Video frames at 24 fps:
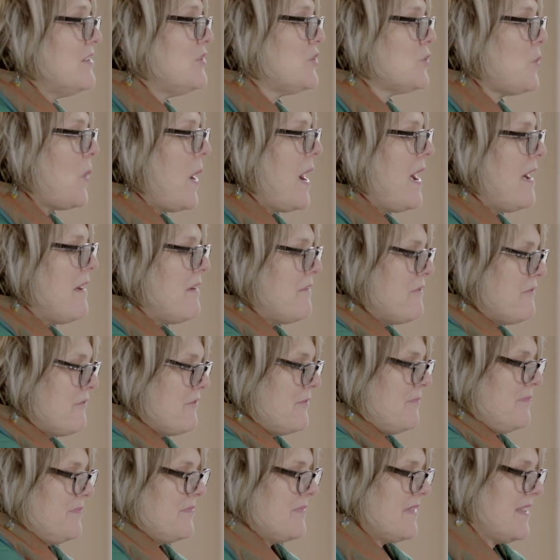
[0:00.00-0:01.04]
12,
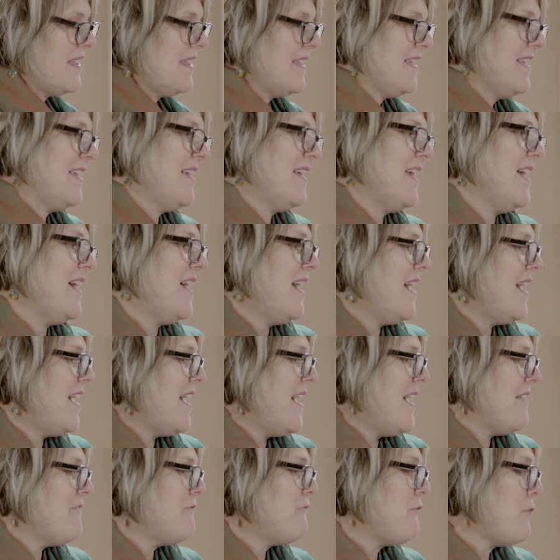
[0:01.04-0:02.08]

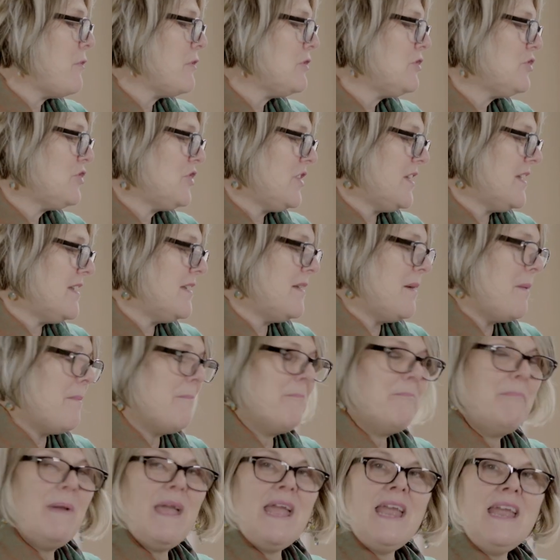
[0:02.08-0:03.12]
fortune,
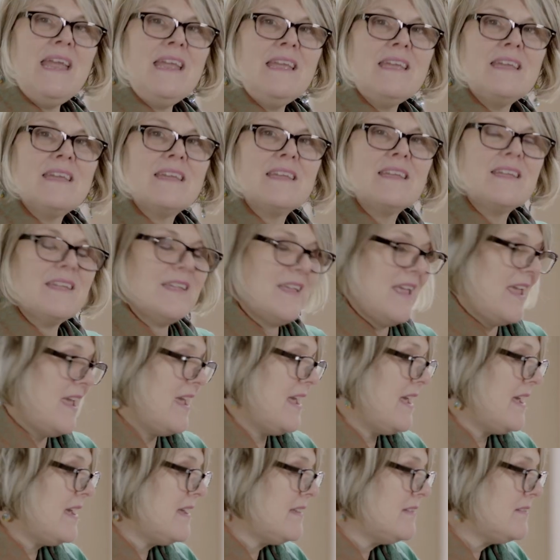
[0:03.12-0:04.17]
bank,
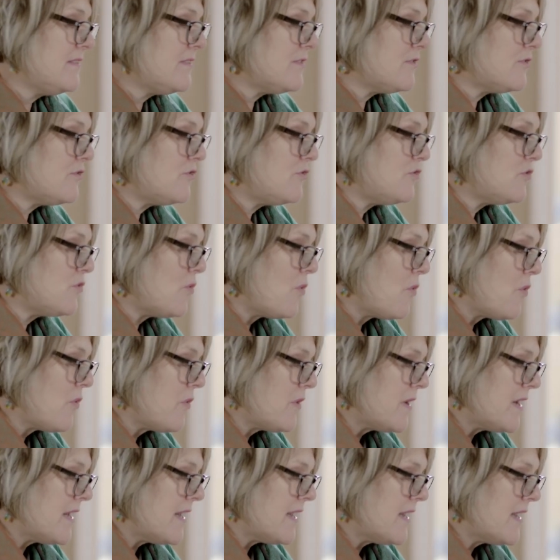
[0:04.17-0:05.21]
and
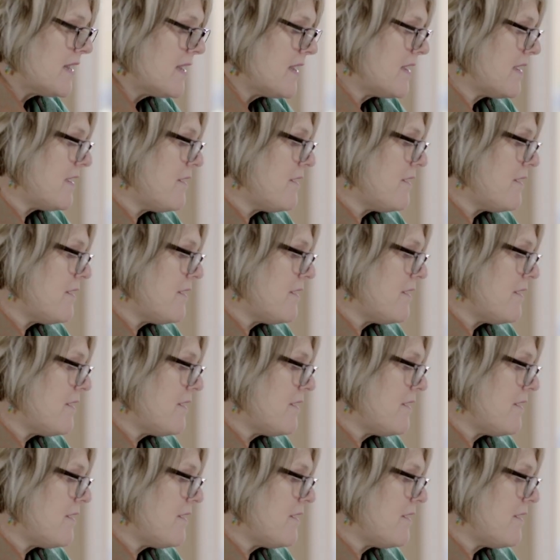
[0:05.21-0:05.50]
story.